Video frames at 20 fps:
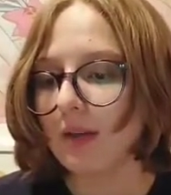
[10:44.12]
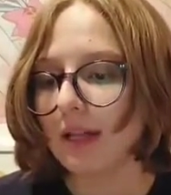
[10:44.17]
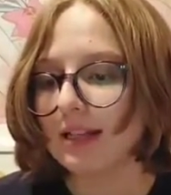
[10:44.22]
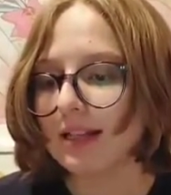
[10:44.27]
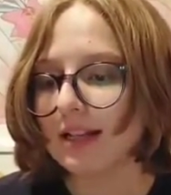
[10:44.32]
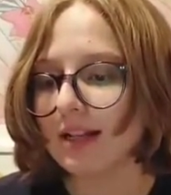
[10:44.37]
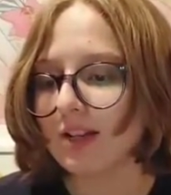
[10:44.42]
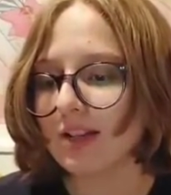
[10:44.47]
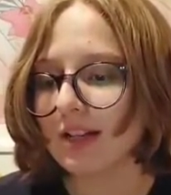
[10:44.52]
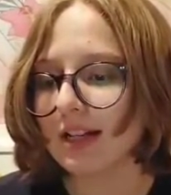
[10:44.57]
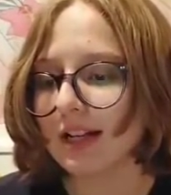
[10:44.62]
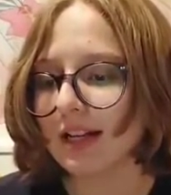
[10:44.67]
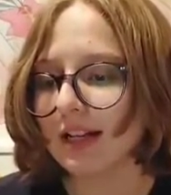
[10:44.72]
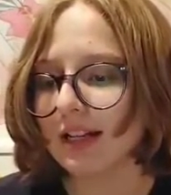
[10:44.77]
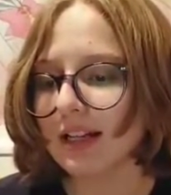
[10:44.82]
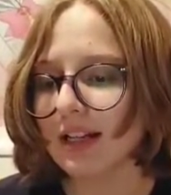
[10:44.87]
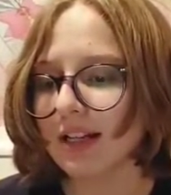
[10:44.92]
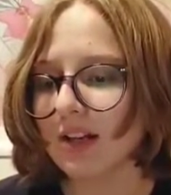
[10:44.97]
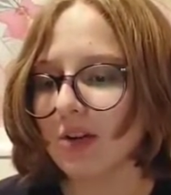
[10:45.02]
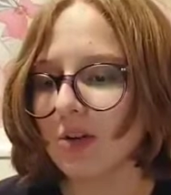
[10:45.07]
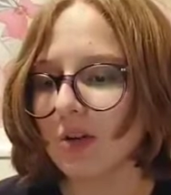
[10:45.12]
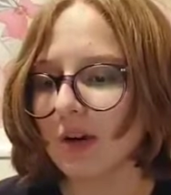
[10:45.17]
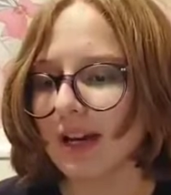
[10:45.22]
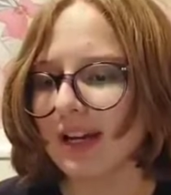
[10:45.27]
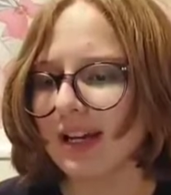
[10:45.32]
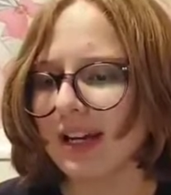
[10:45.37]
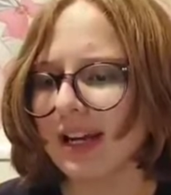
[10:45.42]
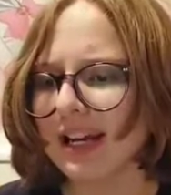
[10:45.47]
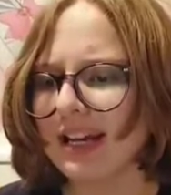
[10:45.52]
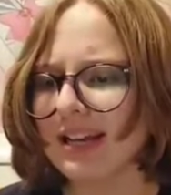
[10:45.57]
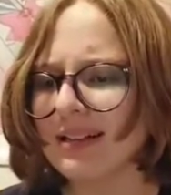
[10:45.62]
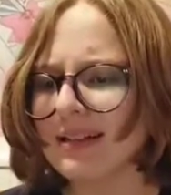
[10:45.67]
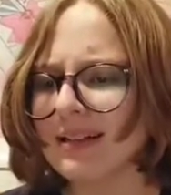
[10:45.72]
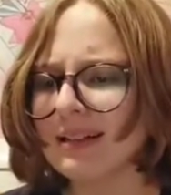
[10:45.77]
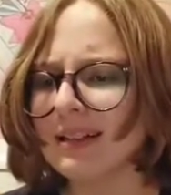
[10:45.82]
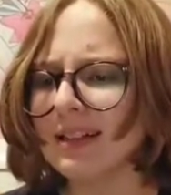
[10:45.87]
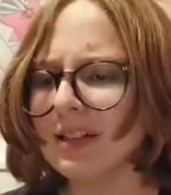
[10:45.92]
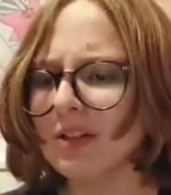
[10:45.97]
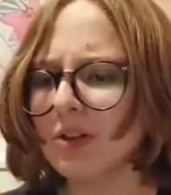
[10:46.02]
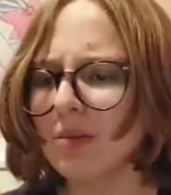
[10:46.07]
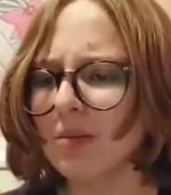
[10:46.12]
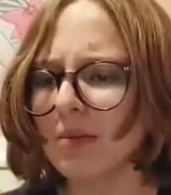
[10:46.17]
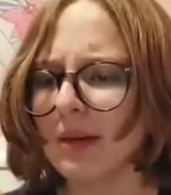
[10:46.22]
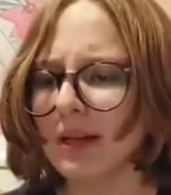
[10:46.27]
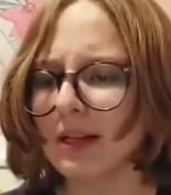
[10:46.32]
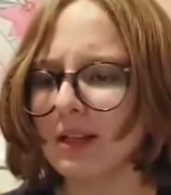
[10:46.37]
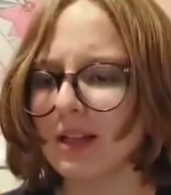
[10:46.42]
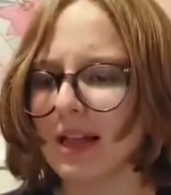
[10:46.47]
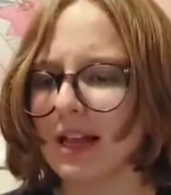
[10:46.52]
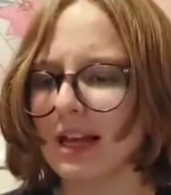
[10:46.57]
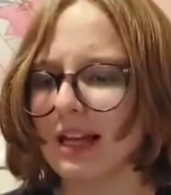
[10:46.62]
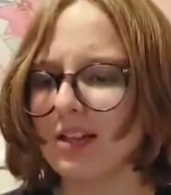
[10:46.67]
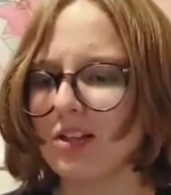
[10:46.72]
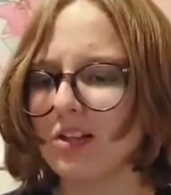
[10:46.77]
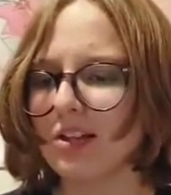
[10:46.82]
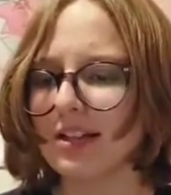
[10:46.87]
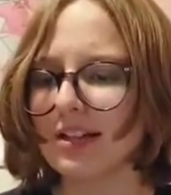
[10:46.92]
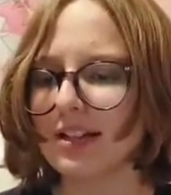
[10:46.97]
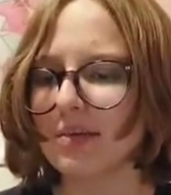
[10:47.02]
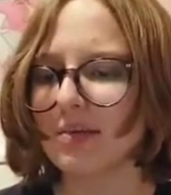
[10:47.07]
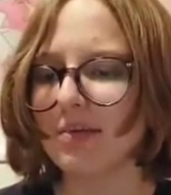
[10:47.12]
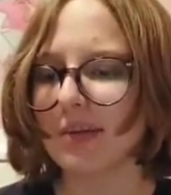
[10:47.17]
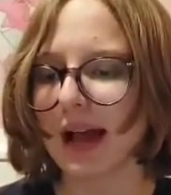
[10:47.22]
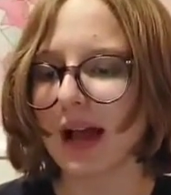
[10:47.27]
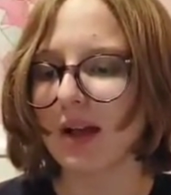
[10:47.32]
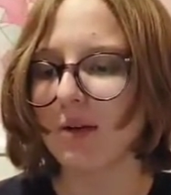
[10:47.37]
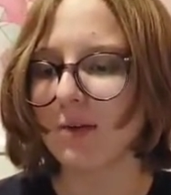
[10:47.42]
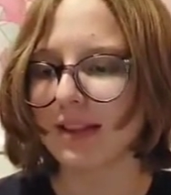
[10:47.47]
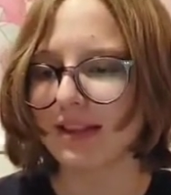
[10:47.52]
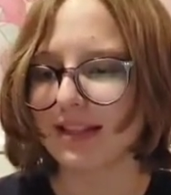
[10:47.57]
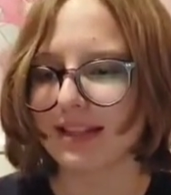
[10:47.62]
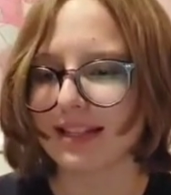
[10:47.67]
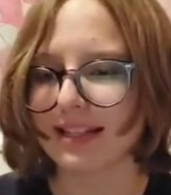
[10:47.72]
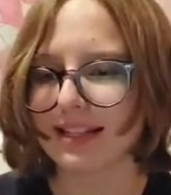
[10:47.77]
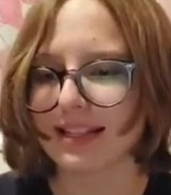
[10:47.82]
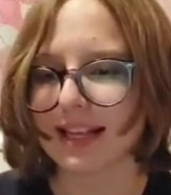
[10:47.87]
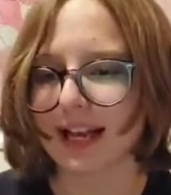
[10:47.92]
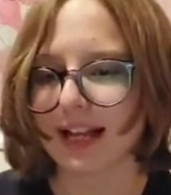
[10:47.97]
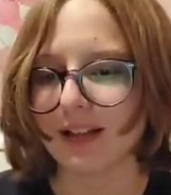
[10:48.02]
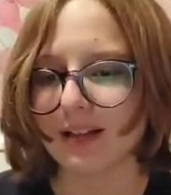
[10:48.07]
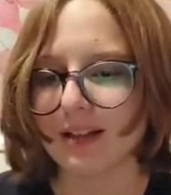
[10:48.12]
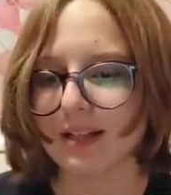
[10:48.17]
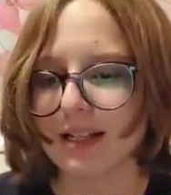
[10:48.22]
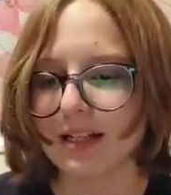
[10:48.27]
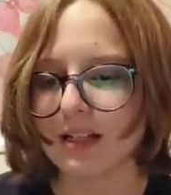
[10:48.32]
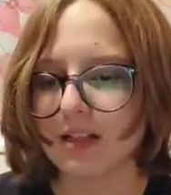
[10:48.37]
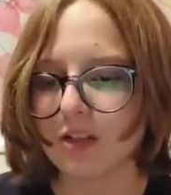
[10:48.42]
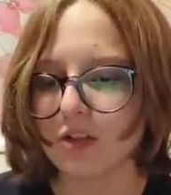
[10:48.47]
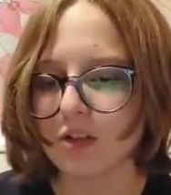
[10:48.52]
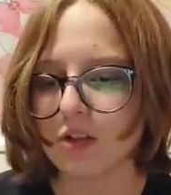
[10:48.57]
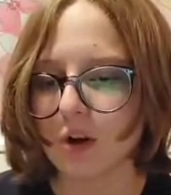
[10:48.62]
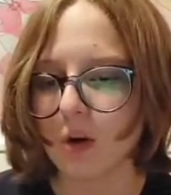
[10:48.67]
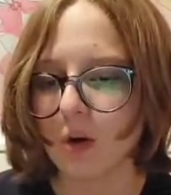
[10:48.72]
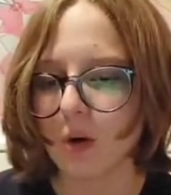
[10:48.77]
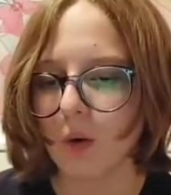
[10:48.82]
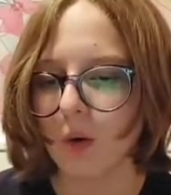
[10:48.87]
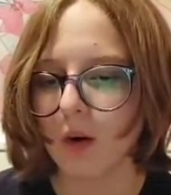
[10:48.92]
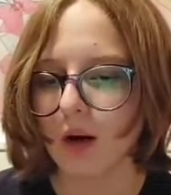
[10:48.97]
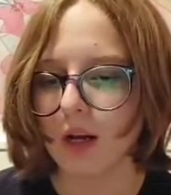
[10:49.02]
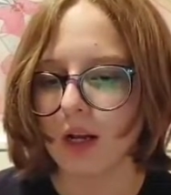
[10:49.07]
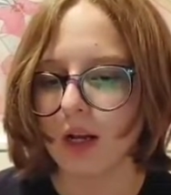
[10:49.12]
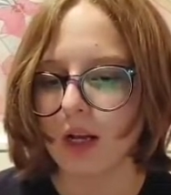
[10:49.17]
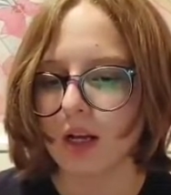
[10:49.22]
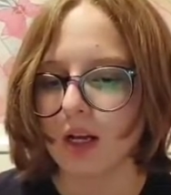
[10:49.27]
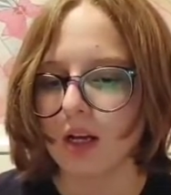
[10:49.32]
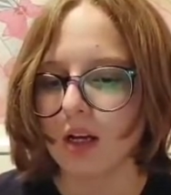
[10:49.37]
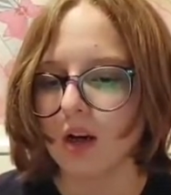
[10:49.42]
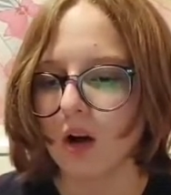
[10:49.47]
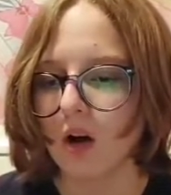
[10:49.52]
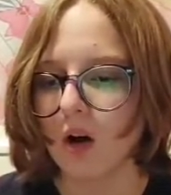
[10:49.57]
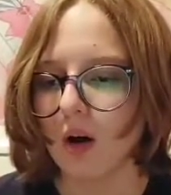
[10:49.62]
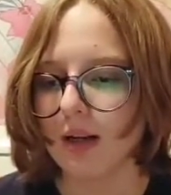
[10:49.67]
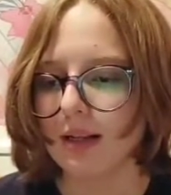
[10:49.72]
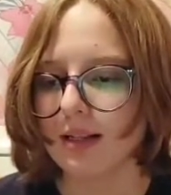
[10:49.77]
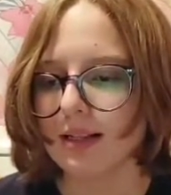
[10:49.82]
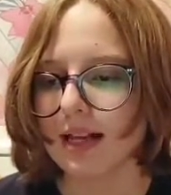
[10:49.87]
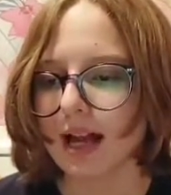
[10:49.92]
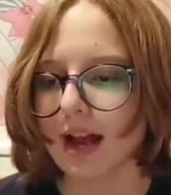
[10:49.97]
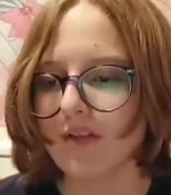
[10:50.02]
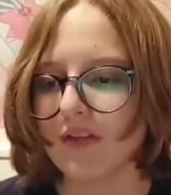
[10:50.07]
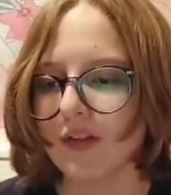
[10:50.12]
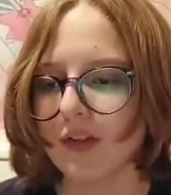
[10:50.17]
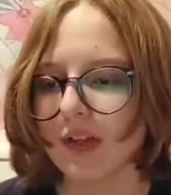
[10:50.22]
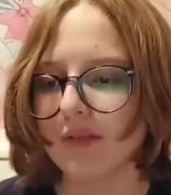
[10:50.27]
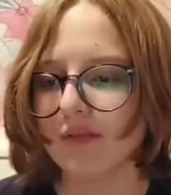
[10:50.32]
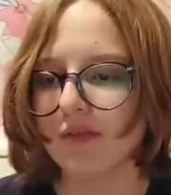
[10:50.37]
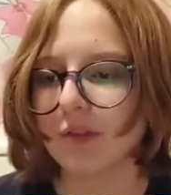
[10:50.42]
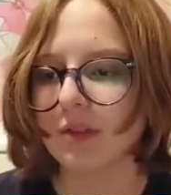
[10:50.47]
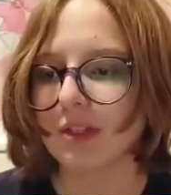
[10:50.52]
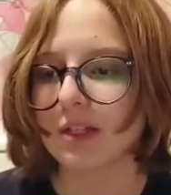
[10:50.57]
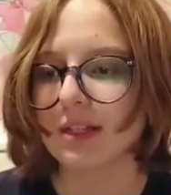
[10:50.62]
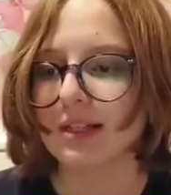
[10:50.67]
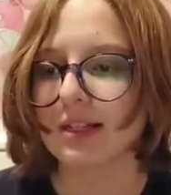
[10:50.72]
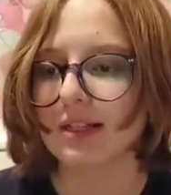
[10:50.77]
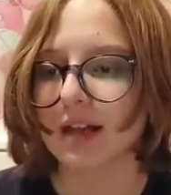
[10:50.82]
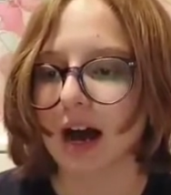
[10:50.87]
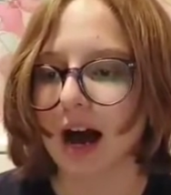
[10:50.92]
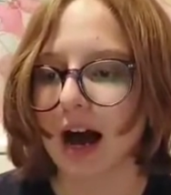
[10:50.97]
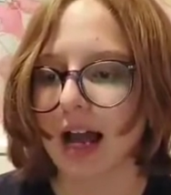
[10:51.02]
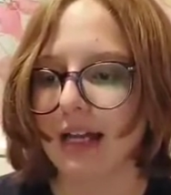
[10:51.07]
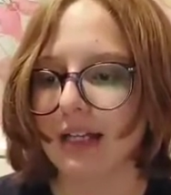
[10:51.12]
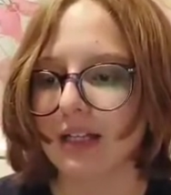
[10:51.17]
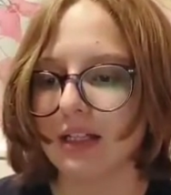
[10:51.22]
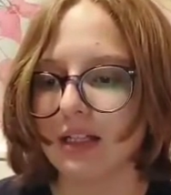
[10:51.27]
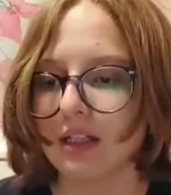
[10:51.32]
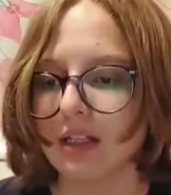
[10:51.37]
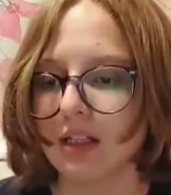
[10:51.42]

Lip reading: that's actually kind of cute. It is a little bit like, it's just a bag with a skeleton. So honestly, I feel like for design,